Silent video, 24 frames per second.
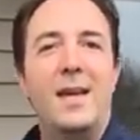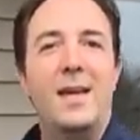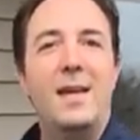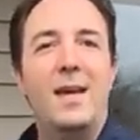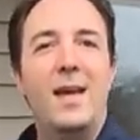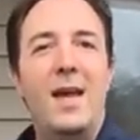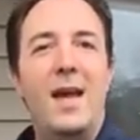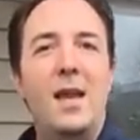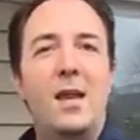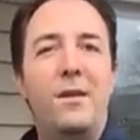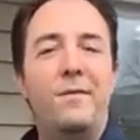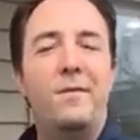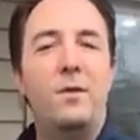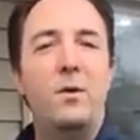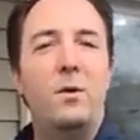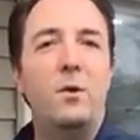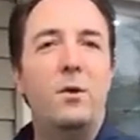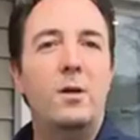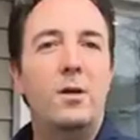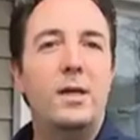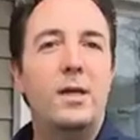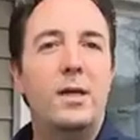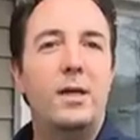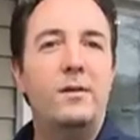And if you're
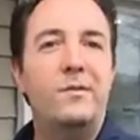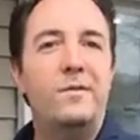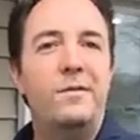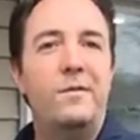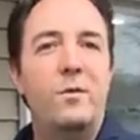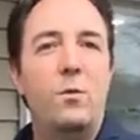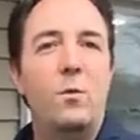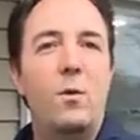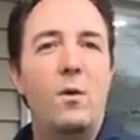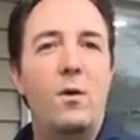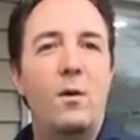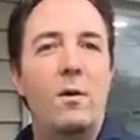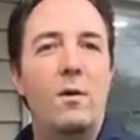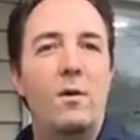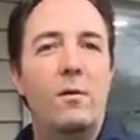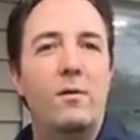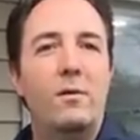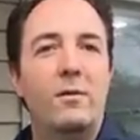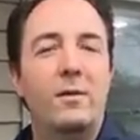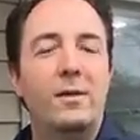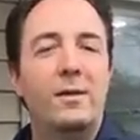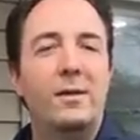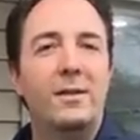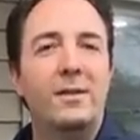looking for
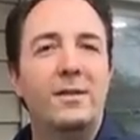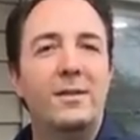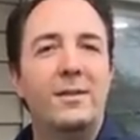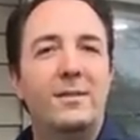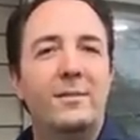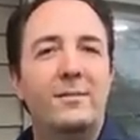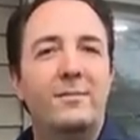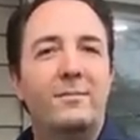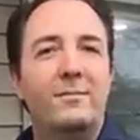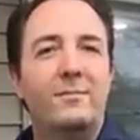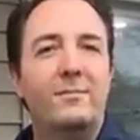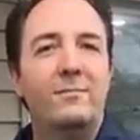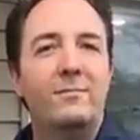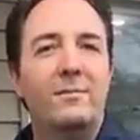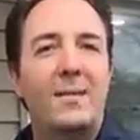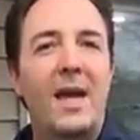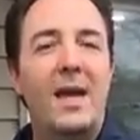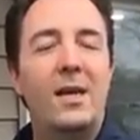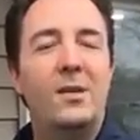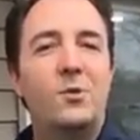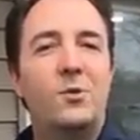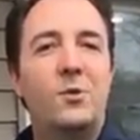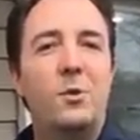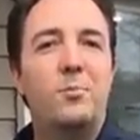
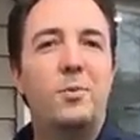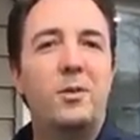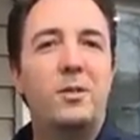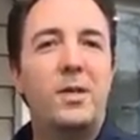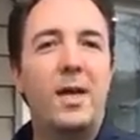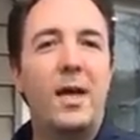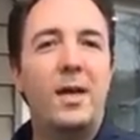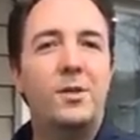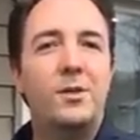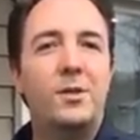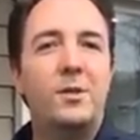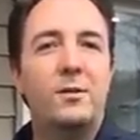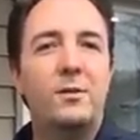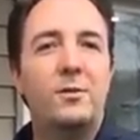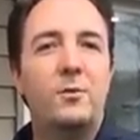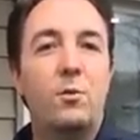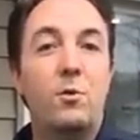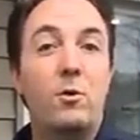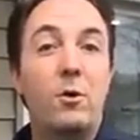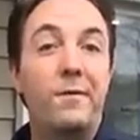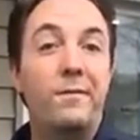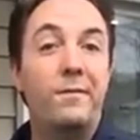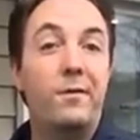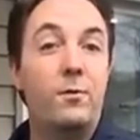extra protection,
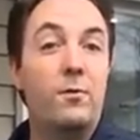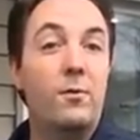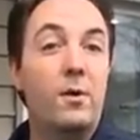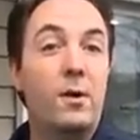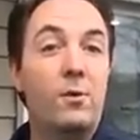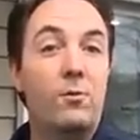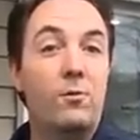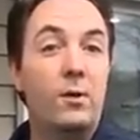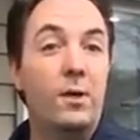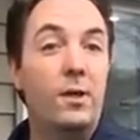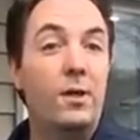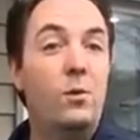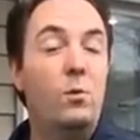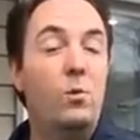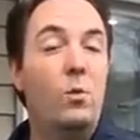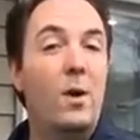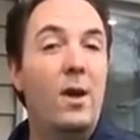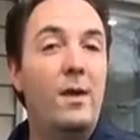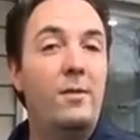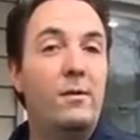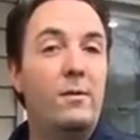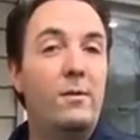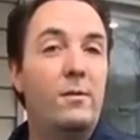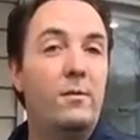or if you're in a really
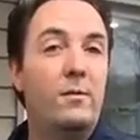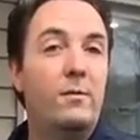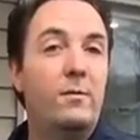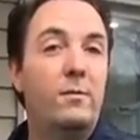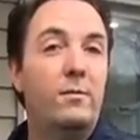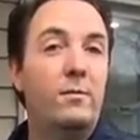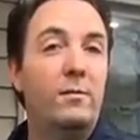weathered